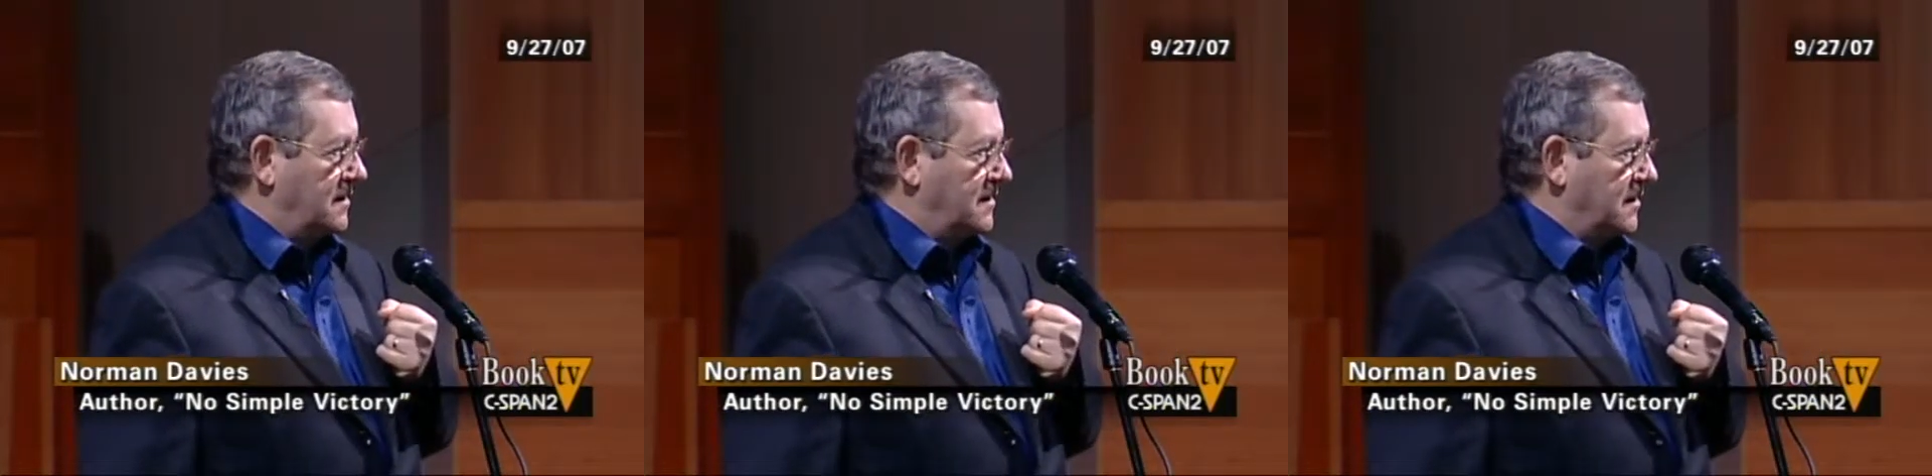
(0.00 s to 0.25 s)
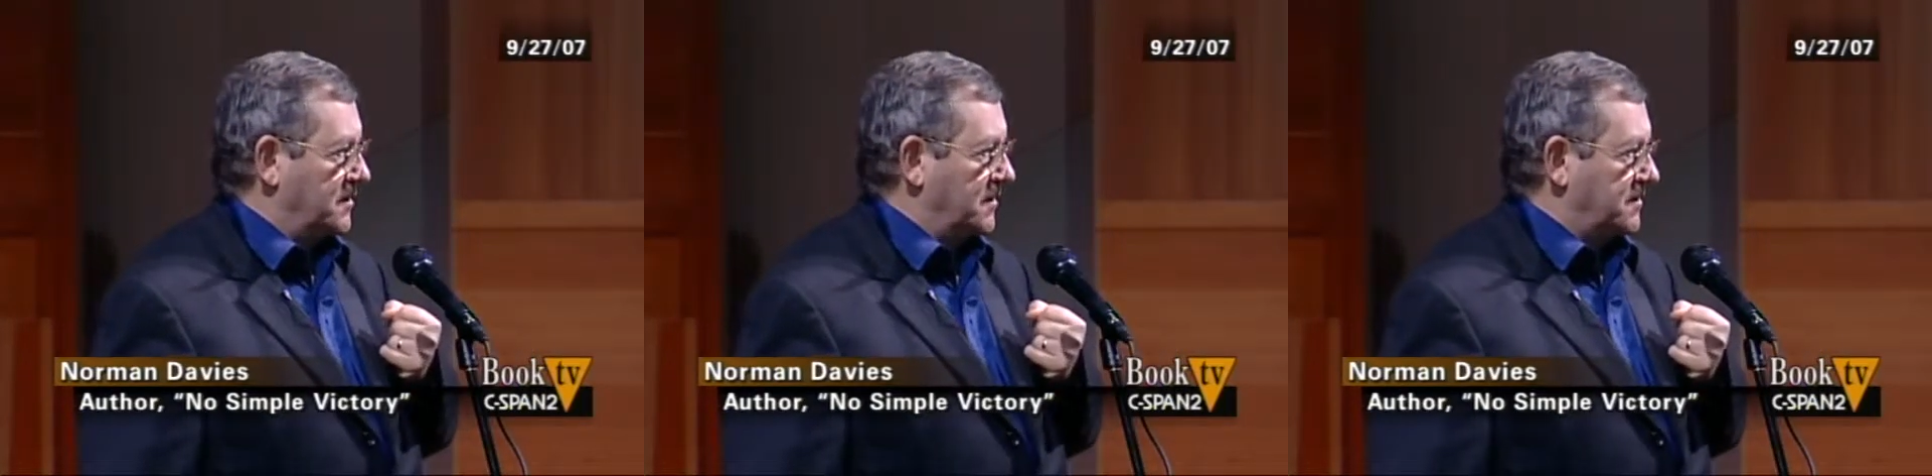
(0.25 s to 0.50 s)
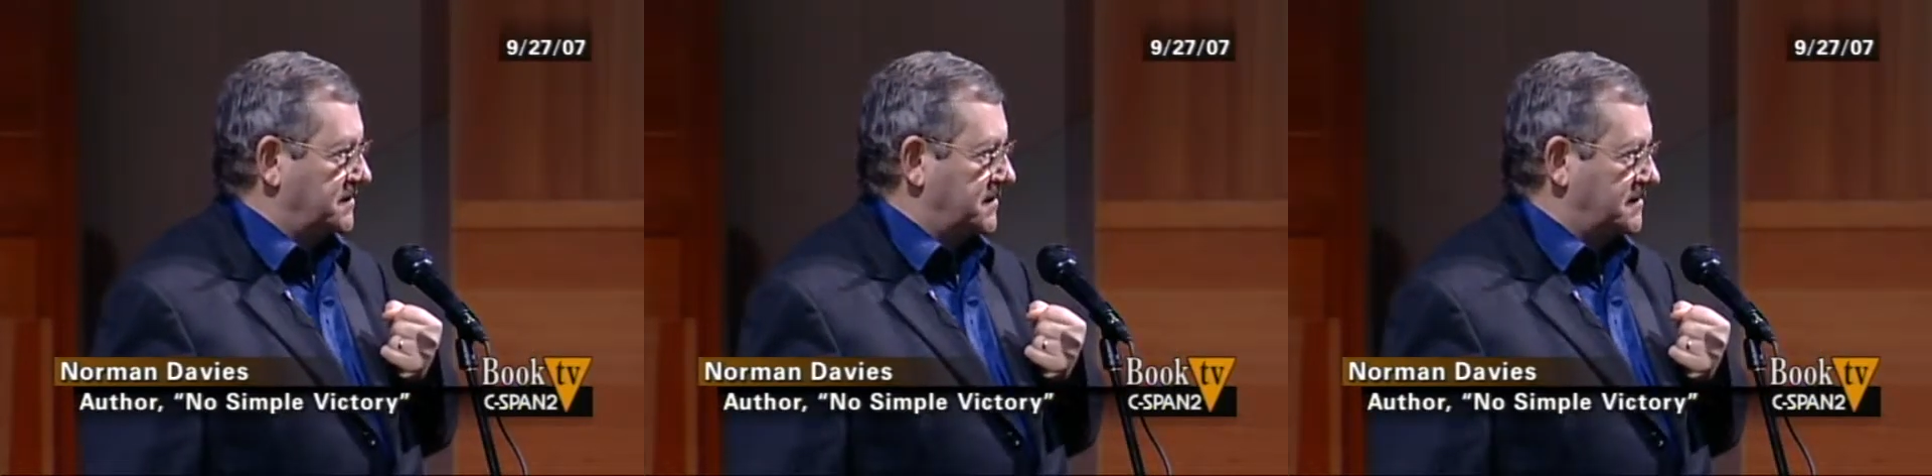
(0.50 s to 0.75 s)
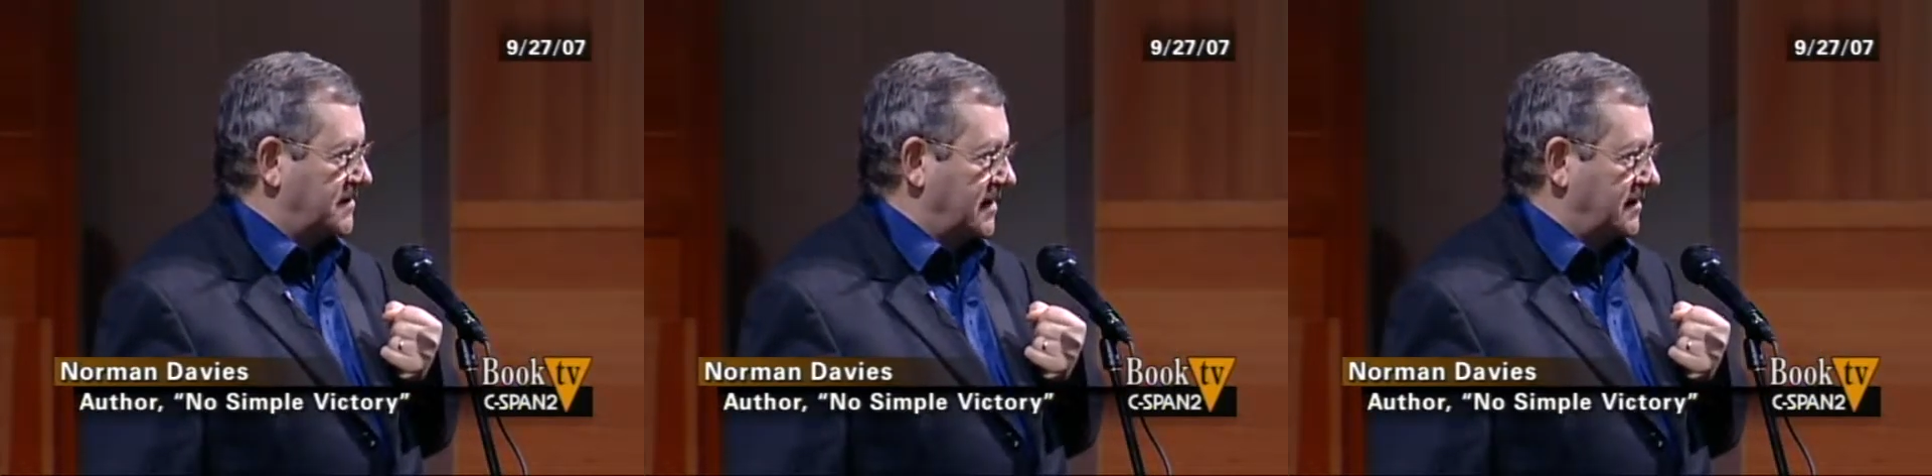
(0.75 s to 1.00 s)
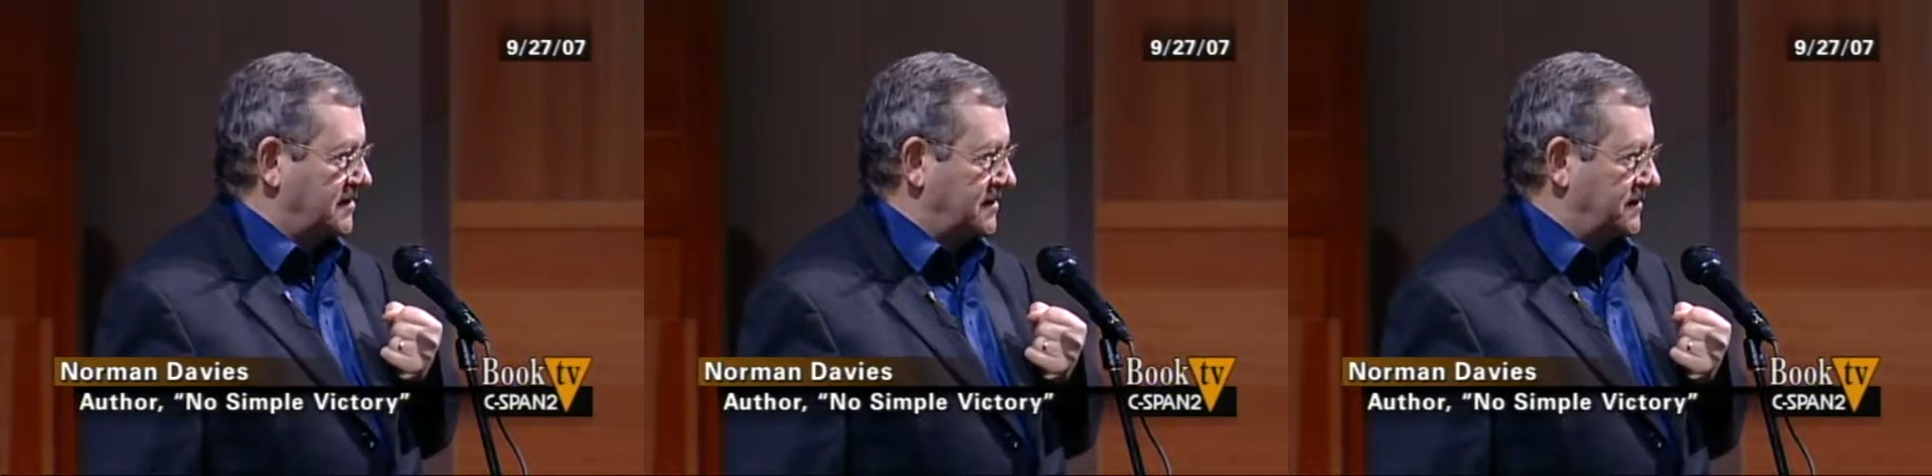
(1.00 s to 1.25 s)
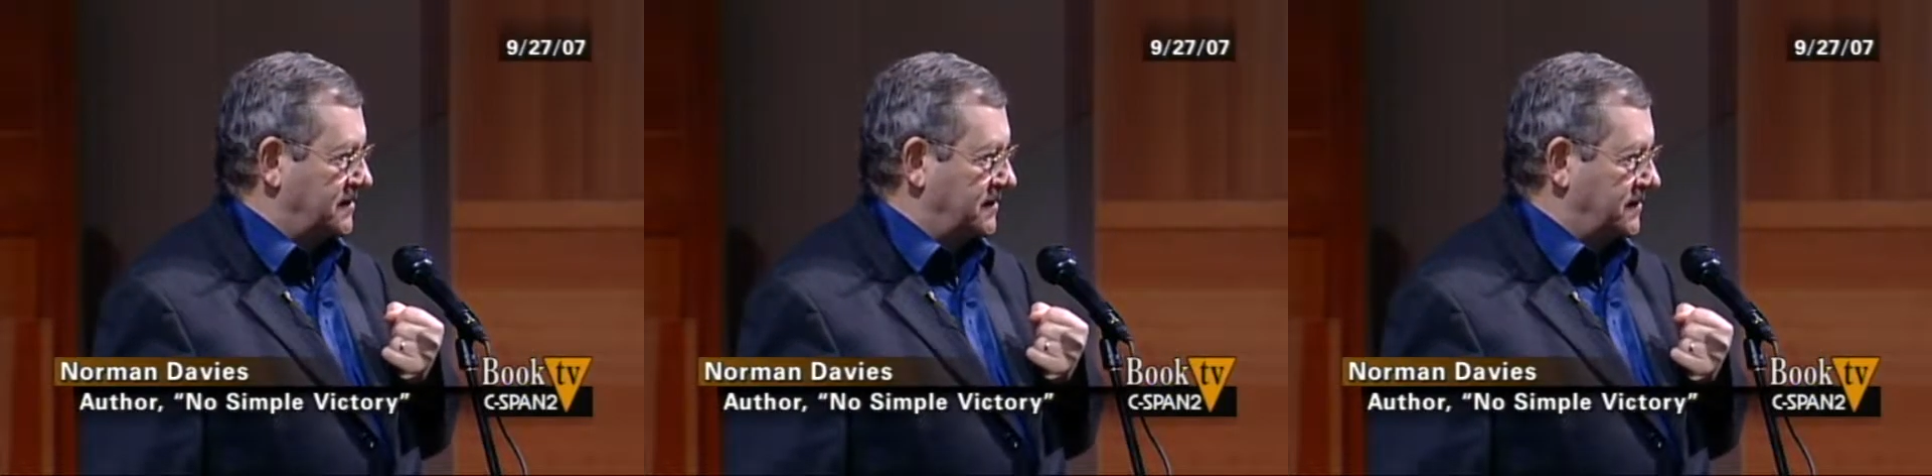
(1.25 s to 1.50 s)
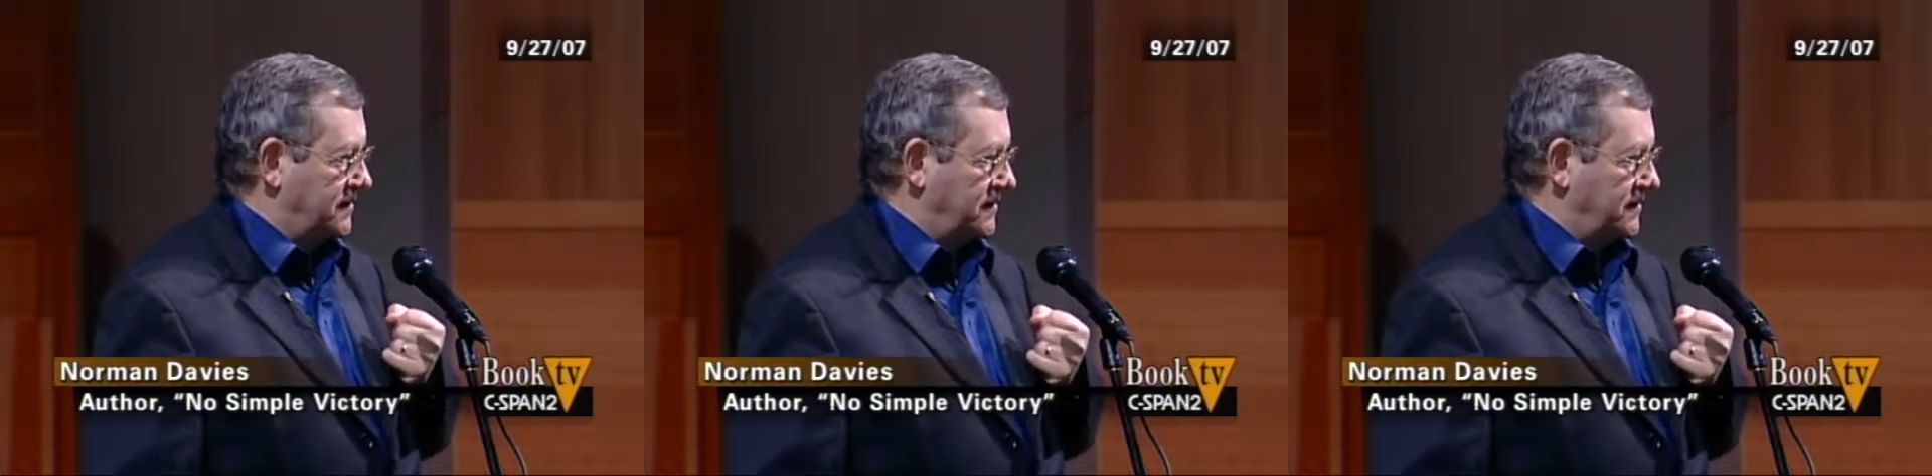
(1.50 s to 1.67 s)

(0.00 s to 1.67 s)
the most decisive?